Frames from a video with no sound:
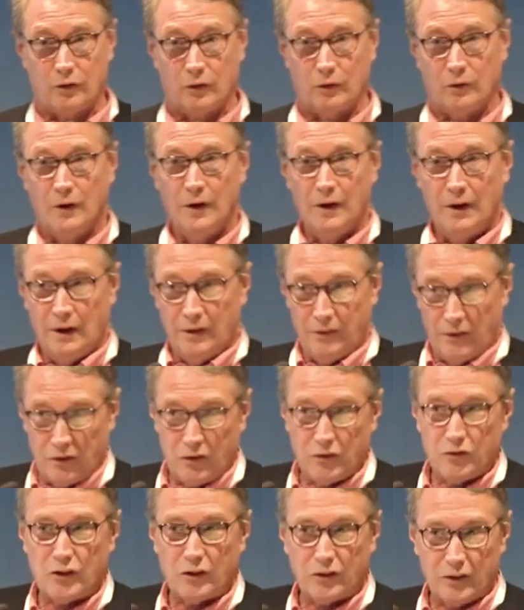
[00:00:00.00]
So
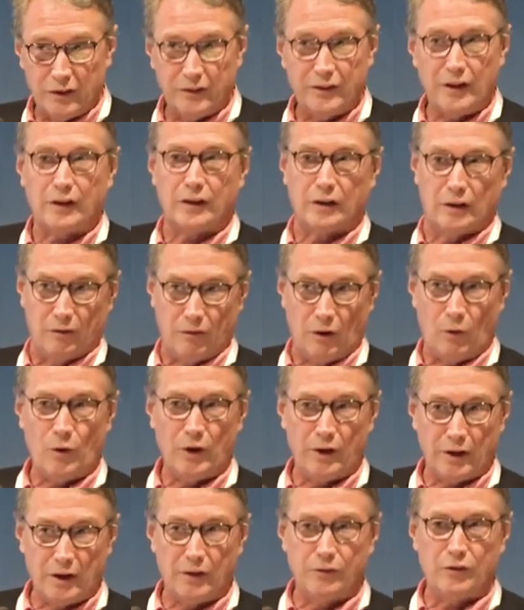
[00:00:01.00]
this is just indicative. I
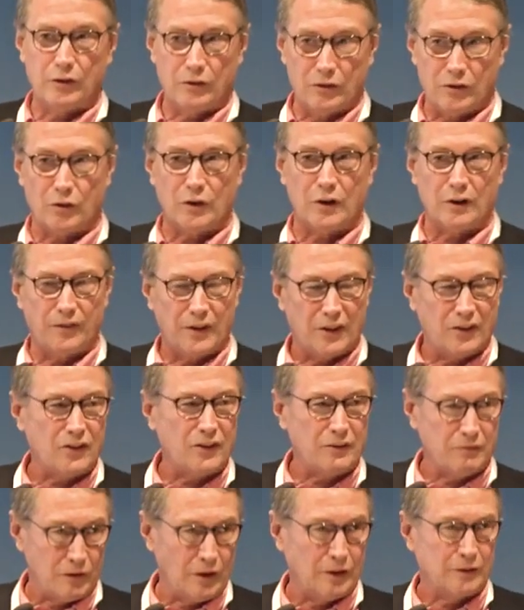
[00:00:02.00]
want to give you sort of
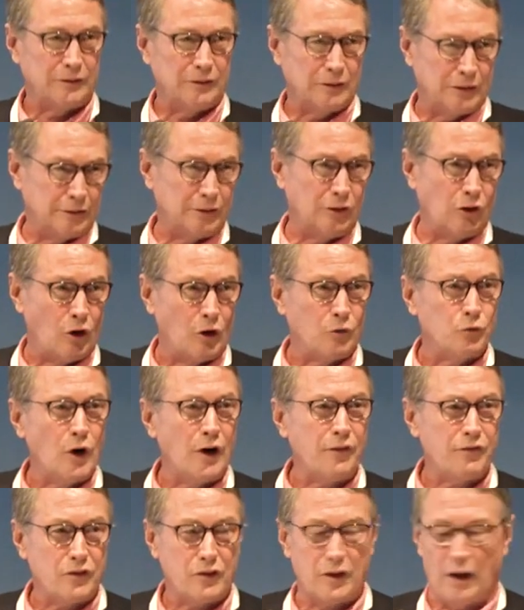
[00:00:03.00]
a
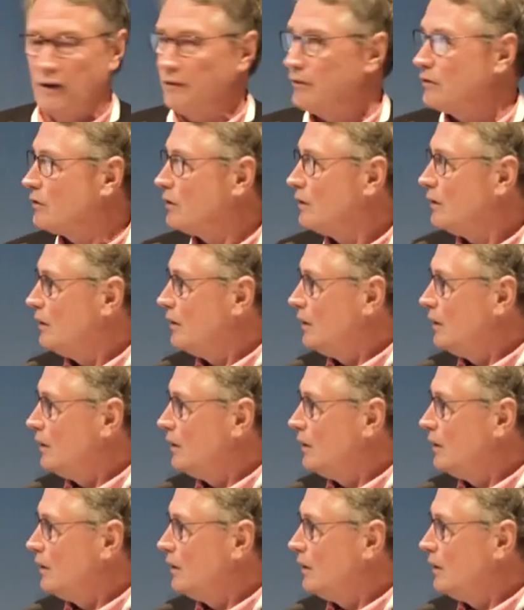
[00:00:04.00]
rough sense.